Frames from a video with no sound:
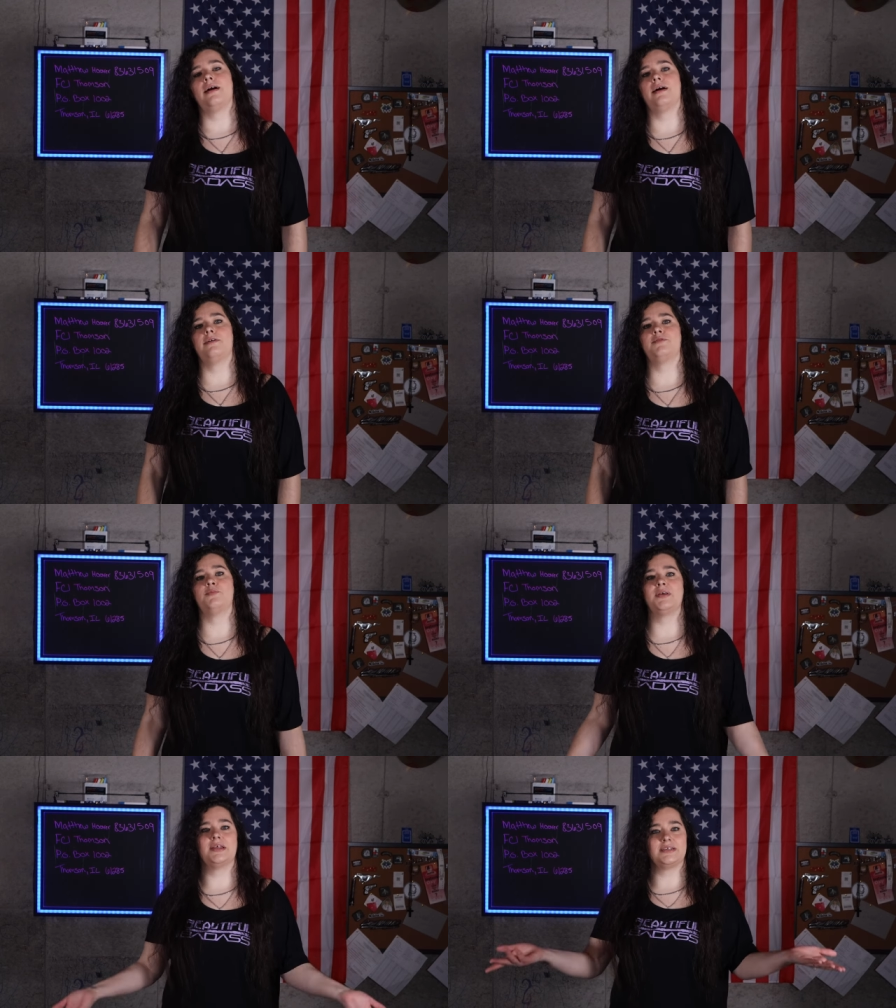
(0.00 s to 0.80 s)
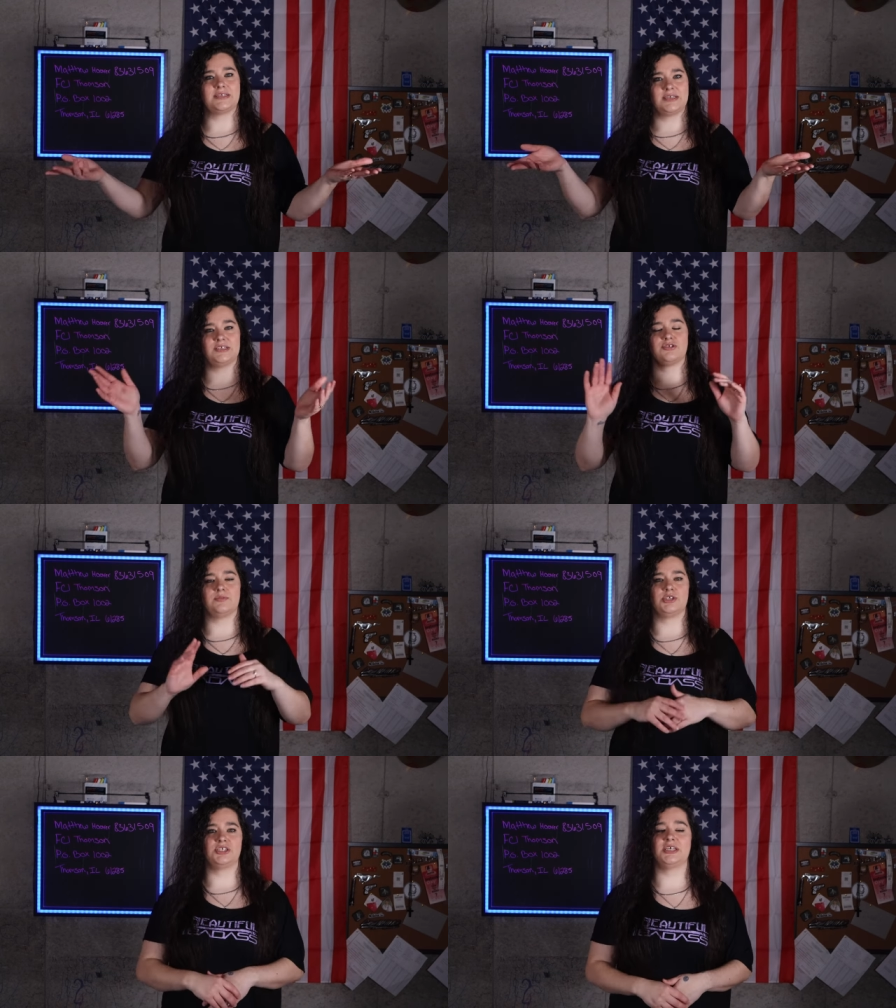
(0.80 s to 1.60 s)
um, there'll be links in the
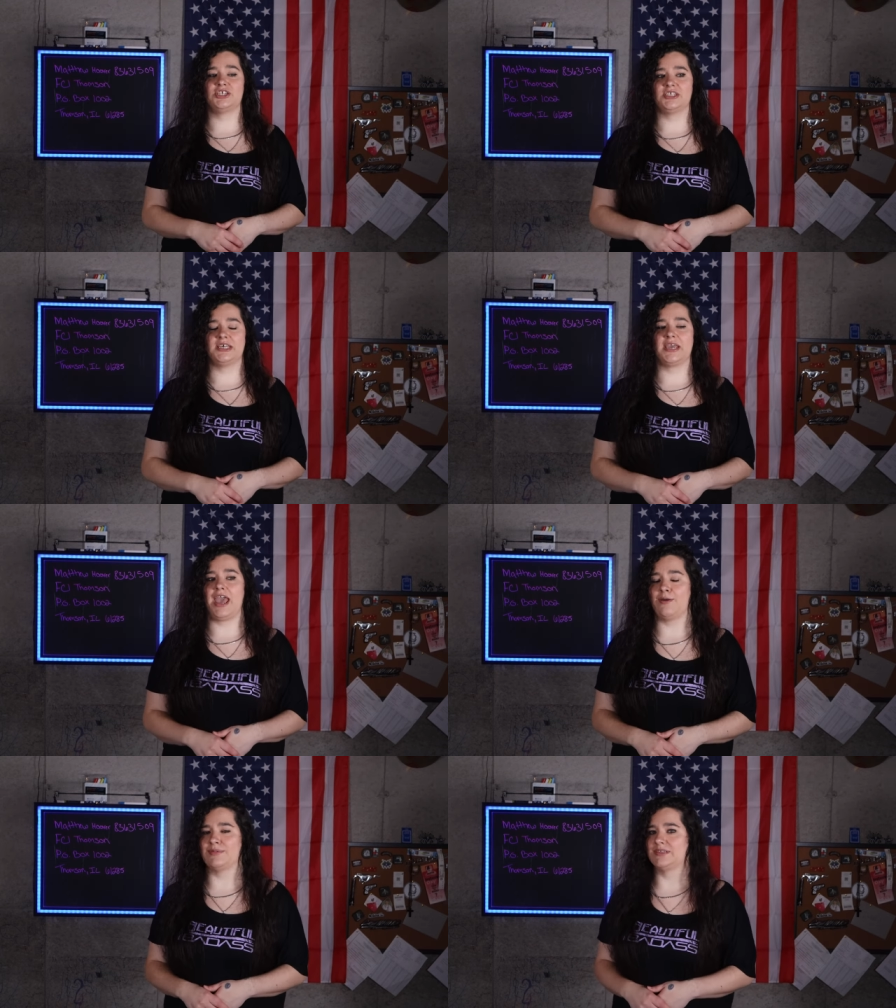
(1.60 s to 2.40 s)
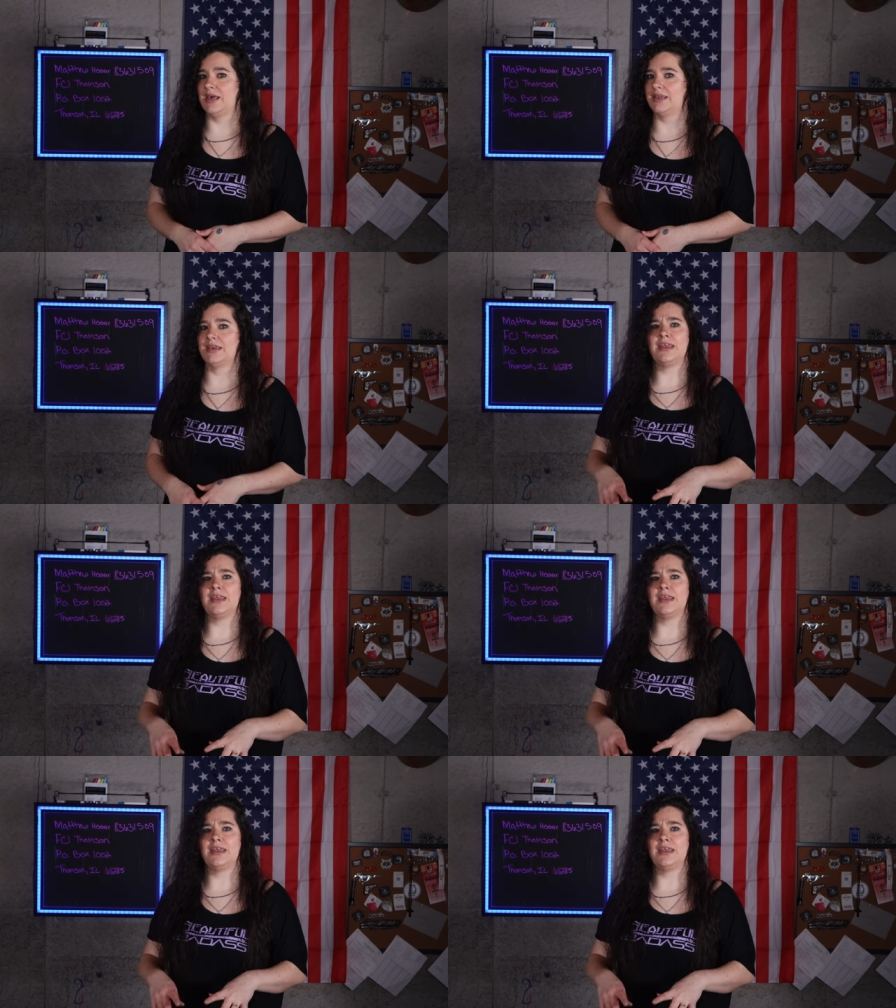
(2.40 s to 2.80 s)
description such as like Amazon.